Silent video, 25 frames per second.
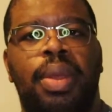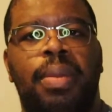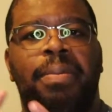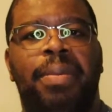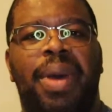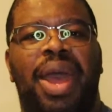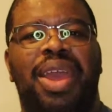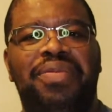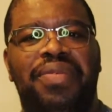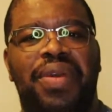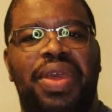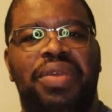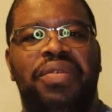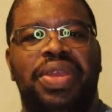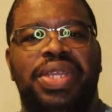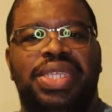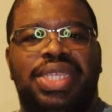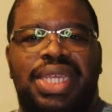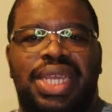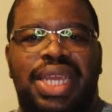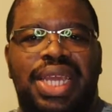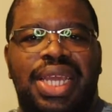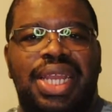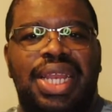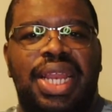My favorite
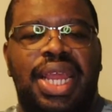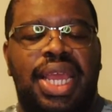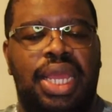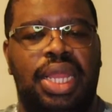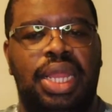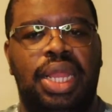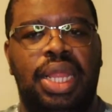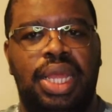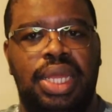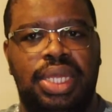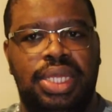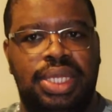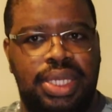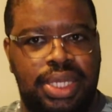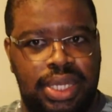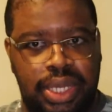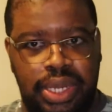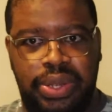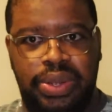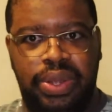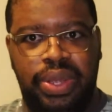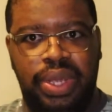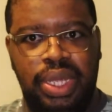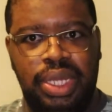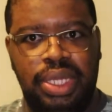scene in this
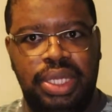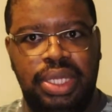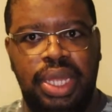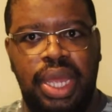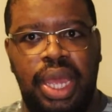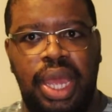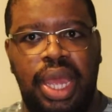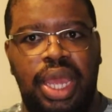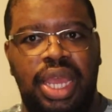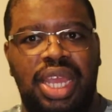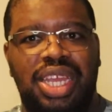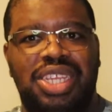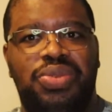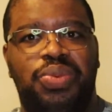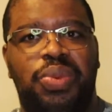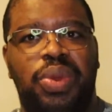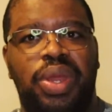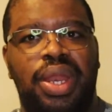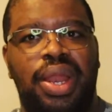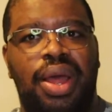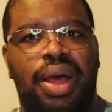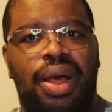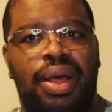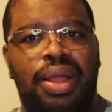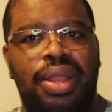series is
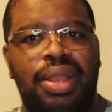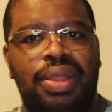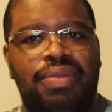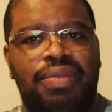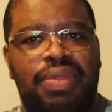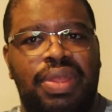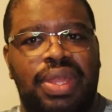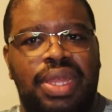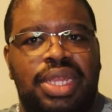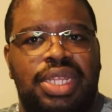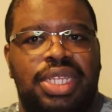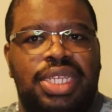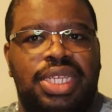when all of the